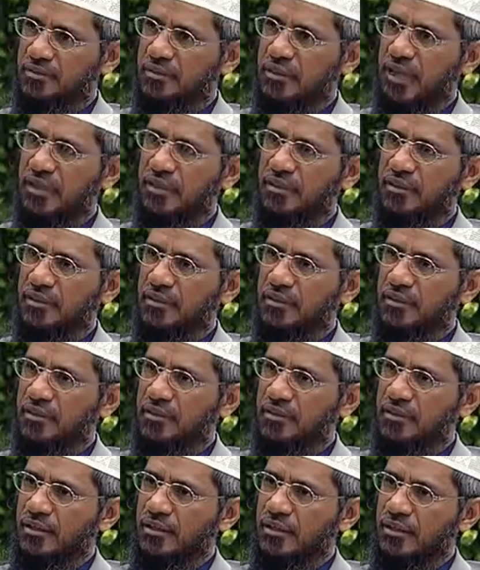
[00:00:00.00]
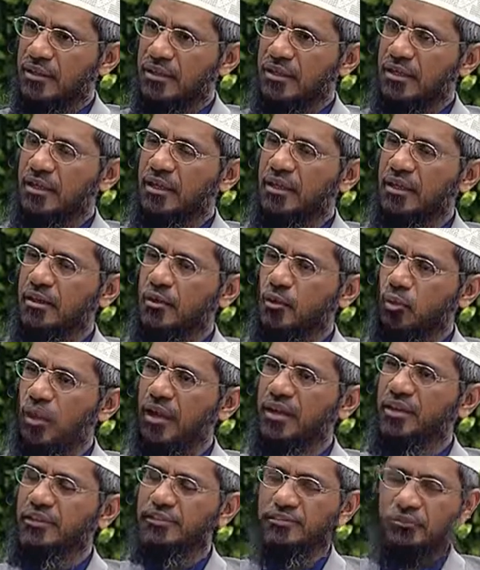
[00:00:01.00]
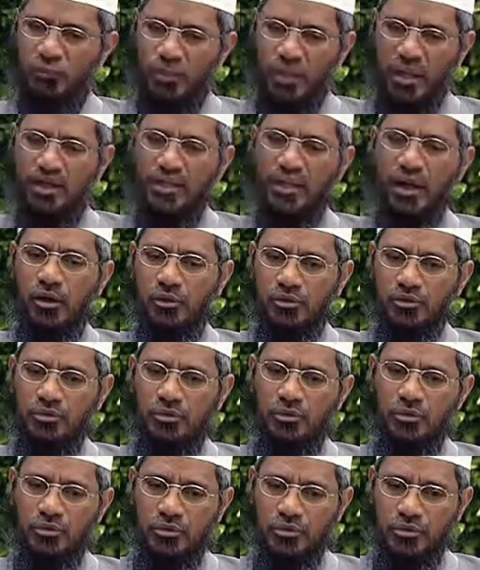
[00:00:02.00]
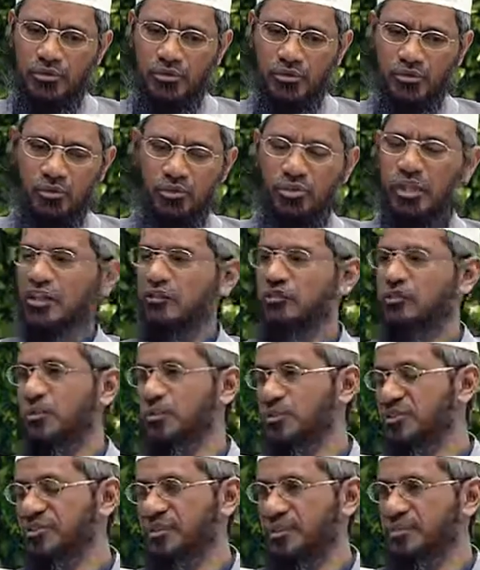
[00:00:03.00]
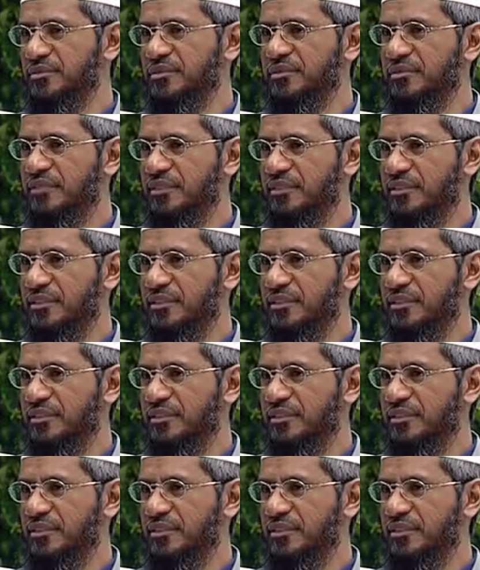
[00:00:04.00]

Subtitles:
that he once went out to tell the Muslims